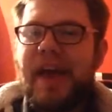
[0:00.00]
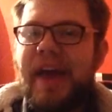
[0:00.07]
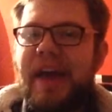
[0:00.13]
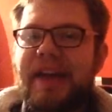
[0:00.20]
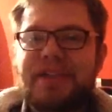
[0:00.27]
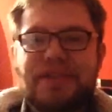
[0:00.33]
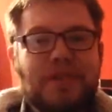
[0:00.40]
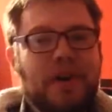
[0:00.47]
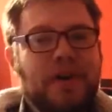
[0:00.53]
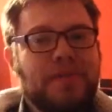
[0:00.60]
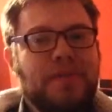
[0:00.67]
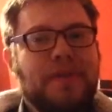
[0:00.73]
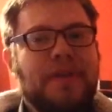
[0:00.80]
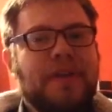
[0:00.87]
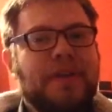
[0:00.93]
it's
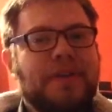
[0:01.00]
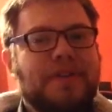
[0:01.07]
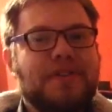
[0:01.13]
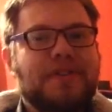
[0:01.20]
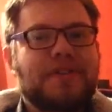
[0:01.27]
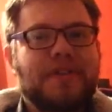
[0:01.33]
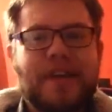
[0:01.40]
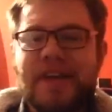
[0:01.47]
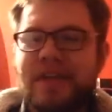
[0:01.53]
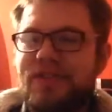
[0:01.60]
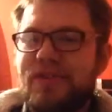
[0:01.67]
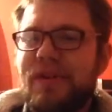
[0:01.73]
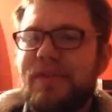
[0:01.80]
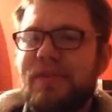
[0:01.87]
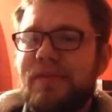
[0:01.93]
not that he's, it's
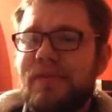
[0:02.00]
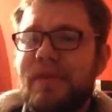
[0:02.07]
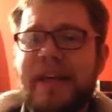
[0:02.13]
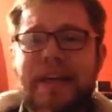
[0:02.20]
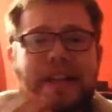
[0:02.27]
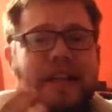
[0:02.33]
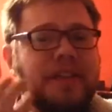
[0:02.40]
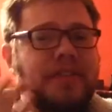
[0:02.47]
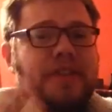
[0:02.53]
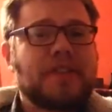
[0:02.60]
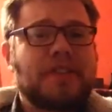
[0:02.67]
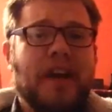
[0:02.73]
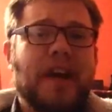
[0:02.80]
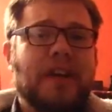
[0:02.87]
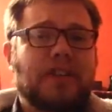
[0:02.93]
not, he isn't
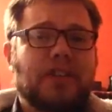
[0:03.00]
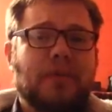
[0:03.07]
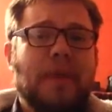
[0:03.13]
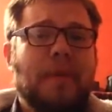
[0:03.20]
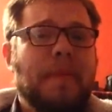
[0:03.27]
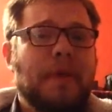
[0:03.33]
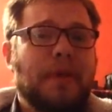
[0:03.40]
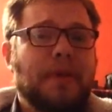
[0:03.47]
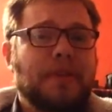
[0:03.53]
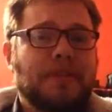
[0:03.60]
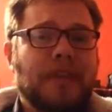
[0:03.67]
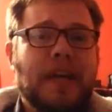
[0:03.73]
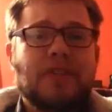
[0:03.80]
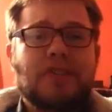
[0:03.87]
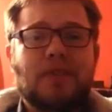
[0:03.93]
attached to it because
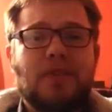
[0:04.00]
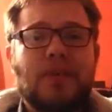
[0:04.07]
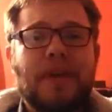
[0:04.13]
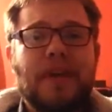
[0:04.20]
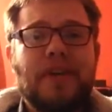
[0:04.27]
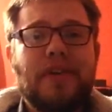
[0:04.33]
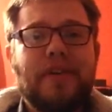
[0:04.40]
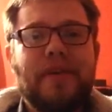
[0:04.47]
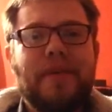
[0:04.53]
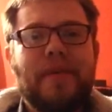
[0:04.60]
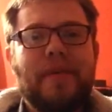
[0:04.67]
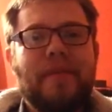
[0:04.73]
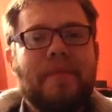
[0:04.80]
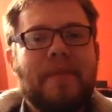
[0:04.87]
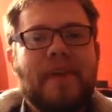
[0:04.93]
that's all he knew.